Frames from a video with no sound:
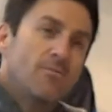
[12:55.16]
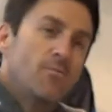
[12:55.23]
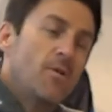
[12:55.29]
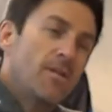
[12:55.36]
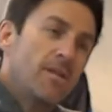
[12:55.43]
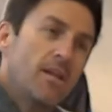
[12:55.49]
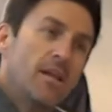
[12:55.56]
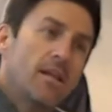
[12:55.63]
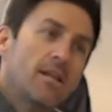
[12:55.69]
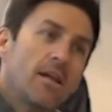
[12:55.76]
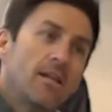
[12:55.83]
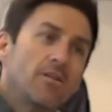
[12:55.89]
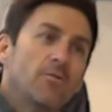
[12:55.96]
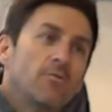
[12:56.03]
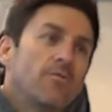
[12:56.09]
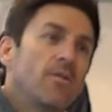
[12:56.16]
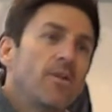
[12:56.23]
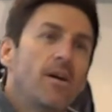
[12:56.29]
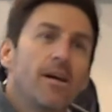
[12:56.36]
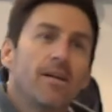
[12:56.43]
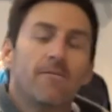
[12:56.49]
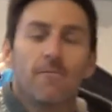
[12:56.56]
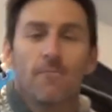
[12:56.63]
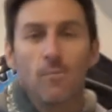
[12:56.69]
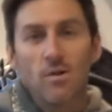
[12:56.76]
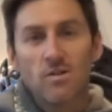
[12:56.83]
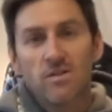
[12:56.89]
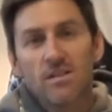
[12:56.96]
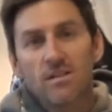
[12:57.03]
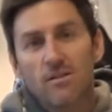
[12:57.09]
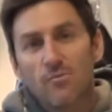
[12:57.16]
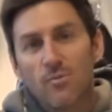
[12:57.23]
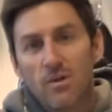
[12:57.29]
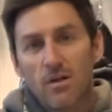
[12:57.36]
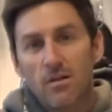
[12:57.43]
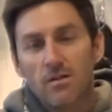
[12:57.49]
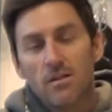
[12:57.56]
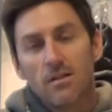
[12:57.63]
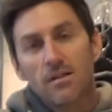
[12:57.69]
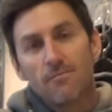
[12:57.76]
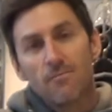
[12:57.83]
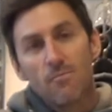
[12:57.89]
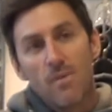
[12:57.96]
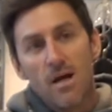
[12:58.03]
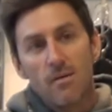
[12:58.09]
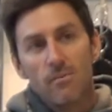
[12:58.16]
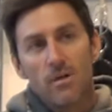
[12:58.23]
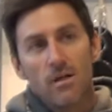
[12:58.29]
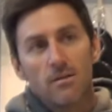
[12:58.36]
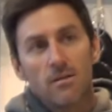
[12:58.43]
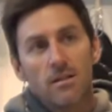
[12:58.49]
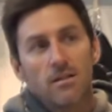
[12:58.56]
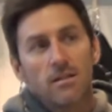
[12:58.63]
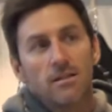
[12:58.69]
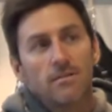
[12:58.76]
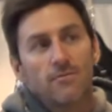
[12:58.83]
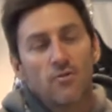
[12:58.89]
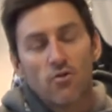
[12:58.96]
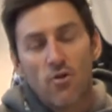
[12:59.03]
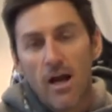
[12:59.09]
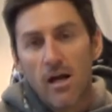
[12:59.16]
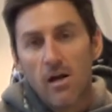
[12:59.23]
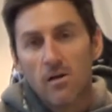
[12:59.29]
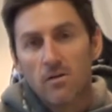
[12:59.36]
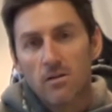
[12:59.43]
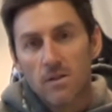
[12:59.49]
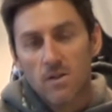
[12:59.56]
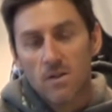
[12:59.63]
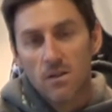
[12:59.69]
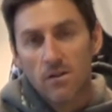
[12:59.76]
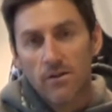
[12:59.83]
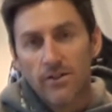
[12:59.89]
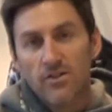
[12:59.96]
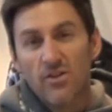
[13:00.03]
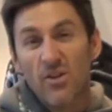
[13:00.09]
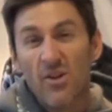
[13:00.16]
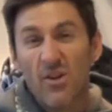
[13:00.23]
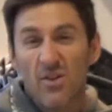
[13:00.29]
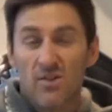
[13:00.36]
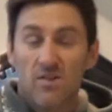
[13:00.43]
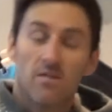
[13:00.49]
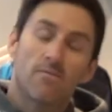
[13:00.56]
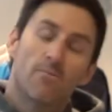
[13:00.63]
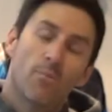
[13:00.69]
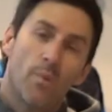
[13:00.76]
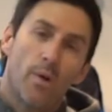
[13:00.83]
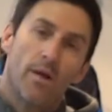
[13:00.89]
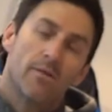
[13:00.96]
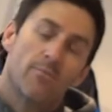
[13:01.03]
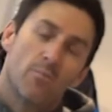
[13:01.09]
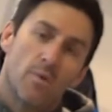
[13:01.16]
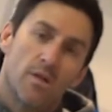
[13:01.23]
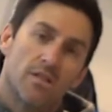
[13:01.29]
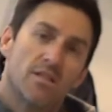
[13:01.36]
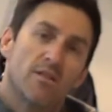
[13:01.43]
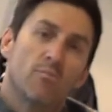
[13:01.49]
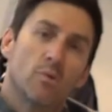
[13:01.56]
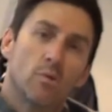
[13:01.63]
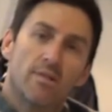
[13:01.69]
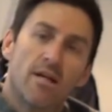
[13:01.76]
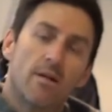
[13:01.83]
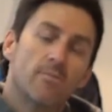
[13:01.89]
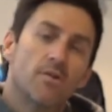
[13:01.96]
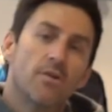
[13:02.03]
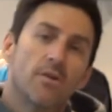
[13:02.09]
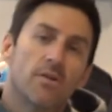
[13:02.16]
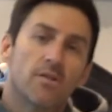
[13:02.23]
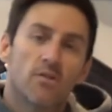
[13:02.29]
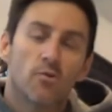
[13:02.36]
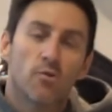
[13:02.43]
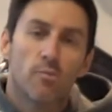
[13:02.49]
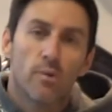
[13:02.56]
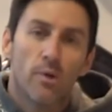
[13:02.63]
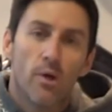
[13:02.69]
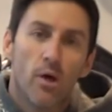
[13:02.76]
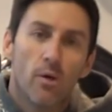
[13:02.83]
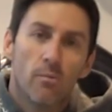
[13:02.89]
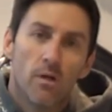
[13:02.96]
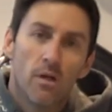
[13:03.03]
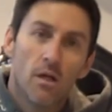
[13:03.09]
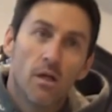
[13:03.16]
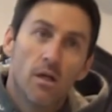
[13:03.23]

One thing that you find mostly on a mountain bike trail is a lot of turns, but mostly a built-up turn is called a berm.